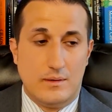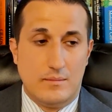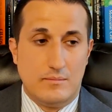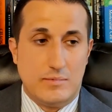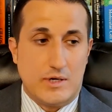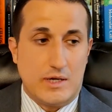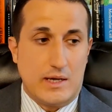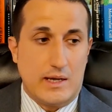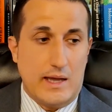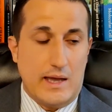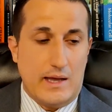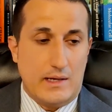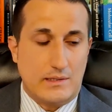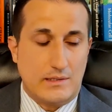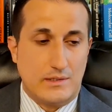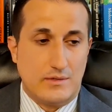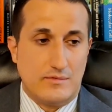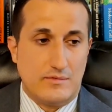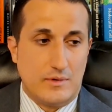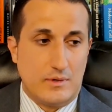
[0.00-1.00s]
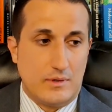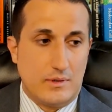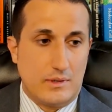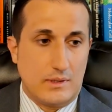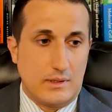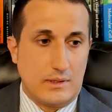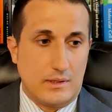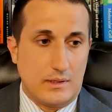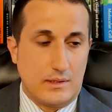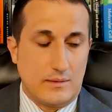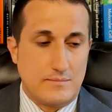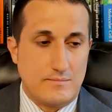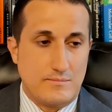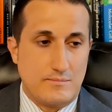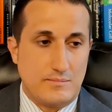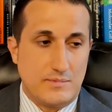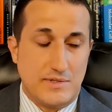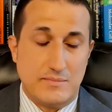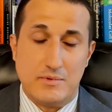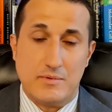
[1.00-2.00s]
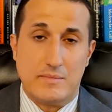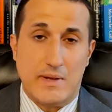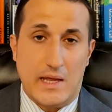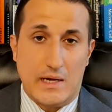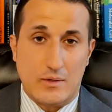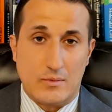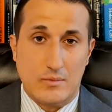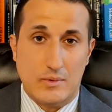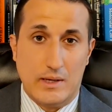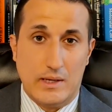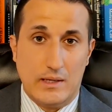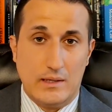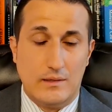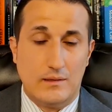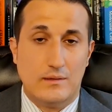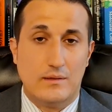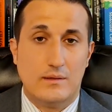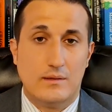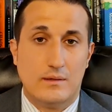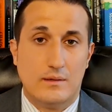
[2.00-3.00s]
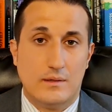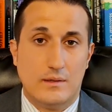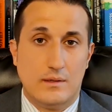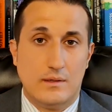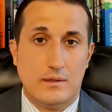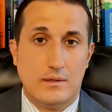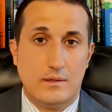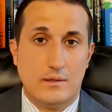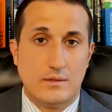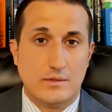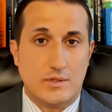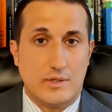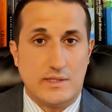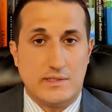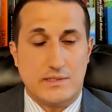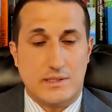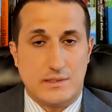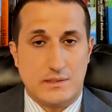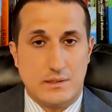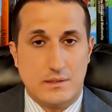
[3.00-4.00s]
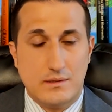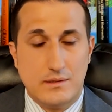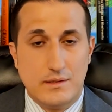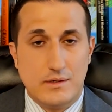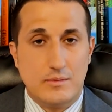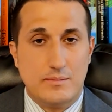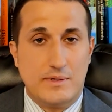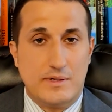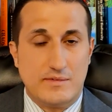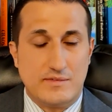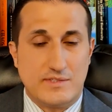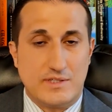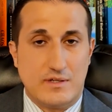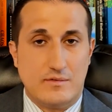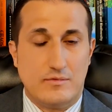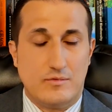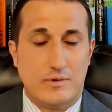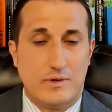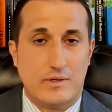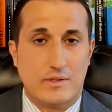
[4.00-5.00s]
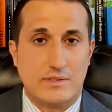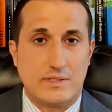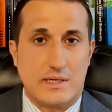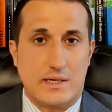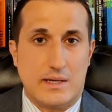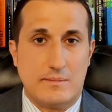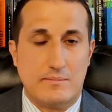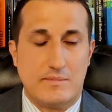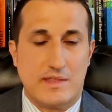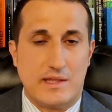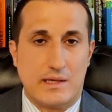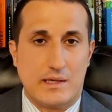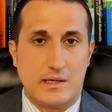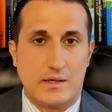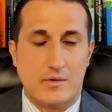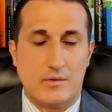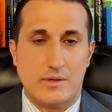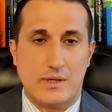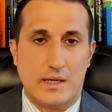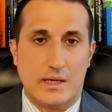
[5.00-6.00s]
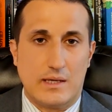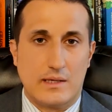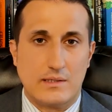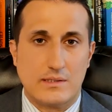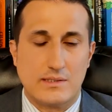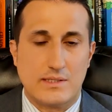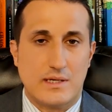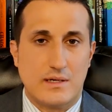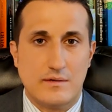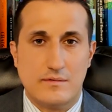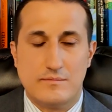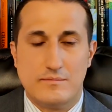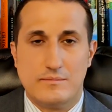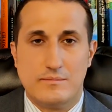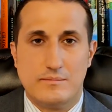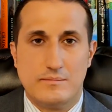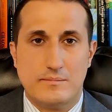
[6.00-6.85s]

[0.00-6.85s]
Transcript: But I act in a very diplomatic way. So that's a little bit of self-awareness that I'm thinking, okay, instead of